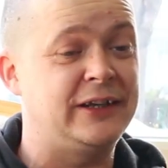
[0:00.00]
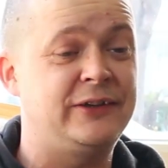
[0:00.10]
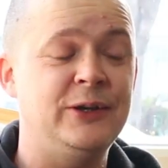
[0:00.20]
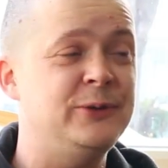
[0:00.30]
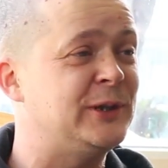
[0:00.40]
the
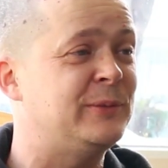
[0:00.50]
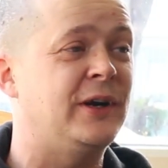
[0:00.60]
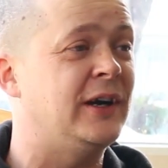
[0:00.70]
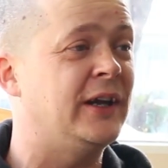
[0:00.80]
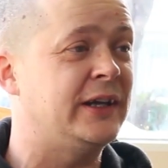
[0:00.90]
two of them
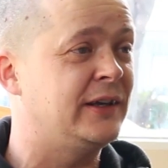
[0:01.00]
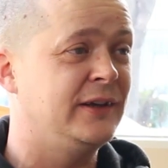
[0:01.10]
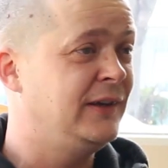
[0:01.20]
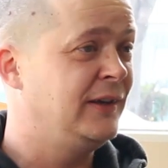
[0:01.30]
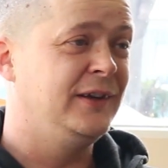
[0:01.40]
are
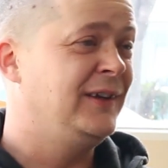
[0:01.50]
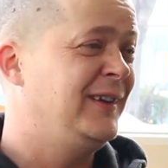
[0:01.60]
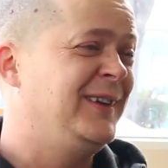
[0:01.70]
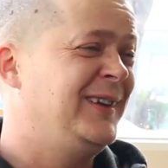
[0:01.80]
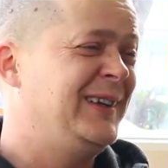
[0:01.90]

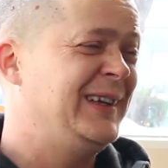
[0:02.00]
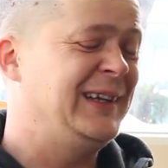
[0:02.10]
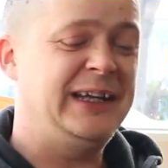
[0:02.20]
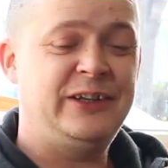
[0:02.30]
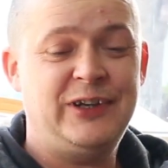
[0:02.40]

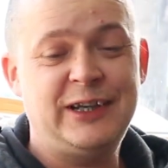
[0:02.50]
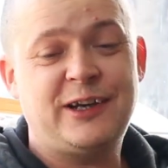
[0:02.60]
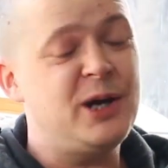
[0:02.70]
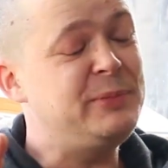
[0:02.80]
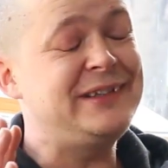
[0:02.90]
like she
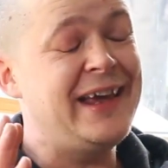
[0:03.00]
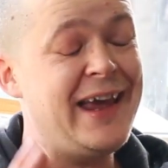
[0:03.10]
copies